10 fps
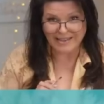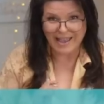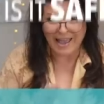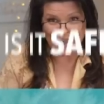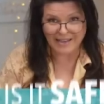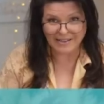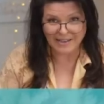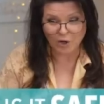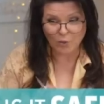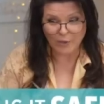Can
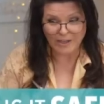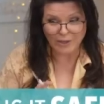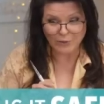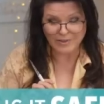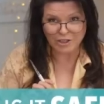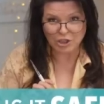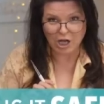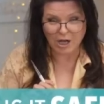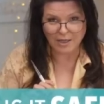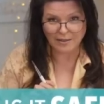we use
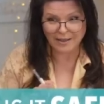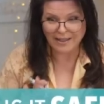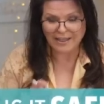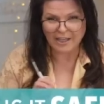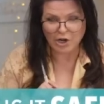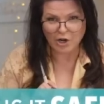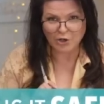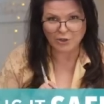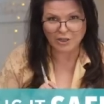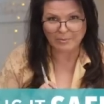chalk in our
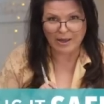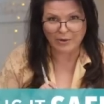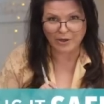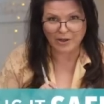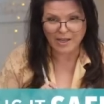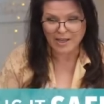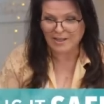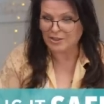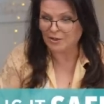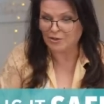acrylic powder
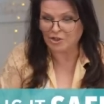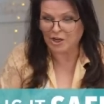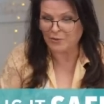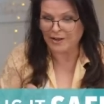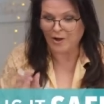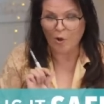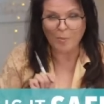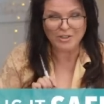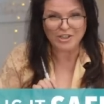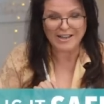to generate a whole
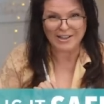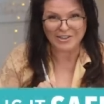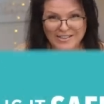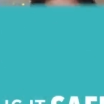bunch of color?